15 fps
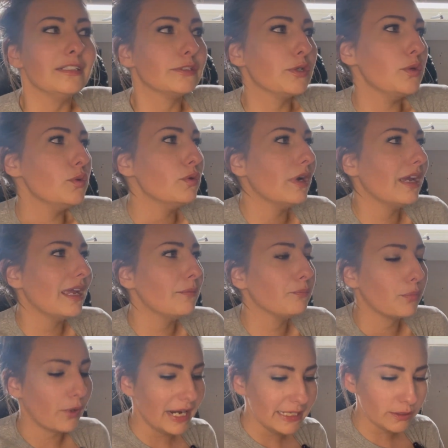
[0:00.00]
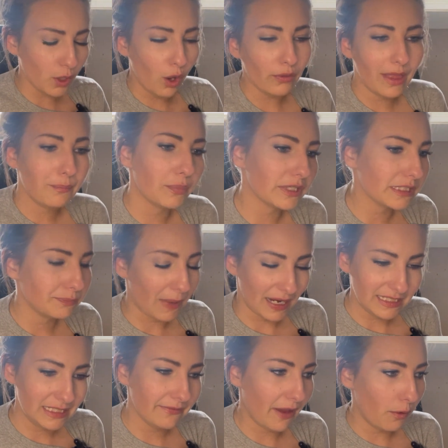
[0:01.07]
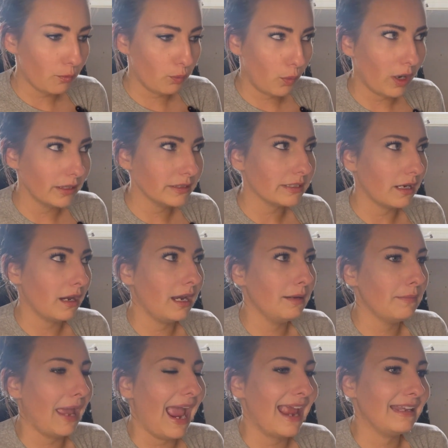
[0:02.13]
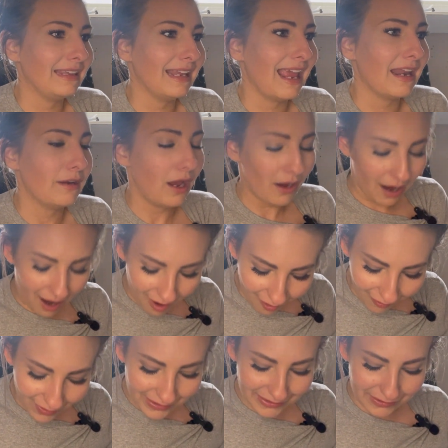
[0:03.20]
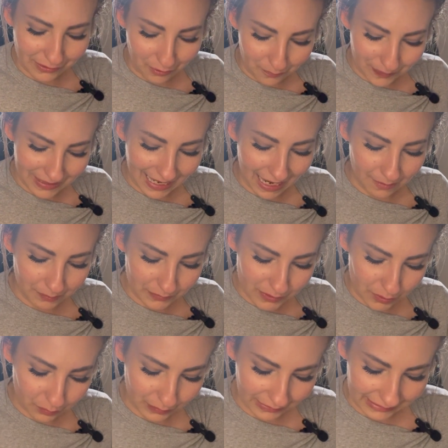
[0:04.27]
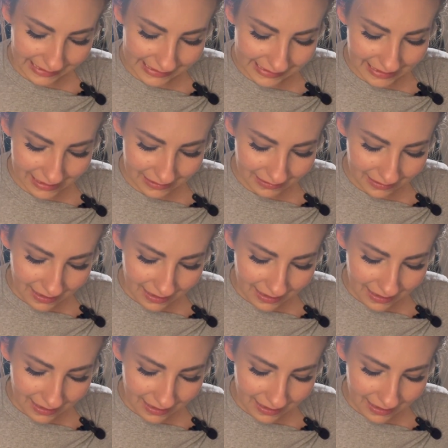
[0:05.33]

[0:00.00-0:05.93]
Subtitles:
to embrace all that perspective at one time and then also be able to release it